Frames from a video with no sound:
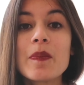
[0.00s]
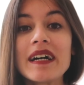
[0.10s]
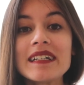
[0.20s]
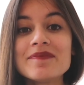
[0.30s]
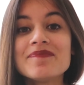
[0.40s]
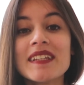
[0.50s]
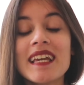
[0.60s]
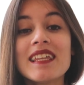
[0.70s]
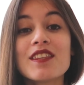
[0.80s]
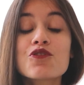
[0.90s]
but
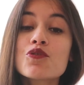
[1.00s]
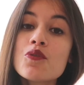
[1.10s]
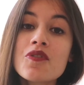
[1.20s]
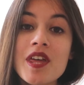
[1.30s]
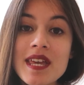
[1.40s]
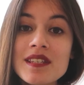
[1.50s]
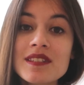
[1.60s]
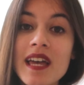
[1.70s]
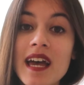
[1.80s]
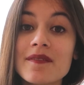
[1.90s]
the truth
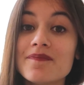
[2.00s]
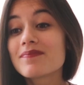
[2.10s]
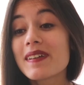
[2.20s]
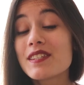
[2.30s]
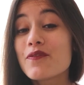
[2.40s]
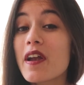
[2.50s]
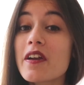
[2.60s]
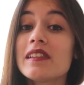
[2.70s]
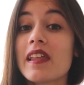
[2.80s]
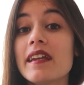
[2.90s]
is that it's
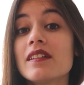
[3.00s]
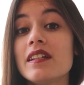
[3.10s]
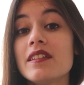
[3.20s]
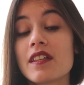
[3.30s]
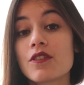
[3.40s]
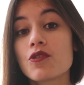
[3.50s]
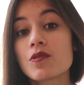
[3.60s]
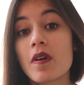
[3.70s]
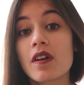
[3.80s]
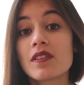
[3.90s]
very likely that
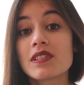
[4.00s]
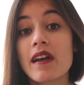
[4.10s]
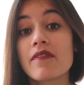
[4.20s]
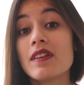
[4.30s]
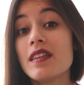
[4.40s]
those models have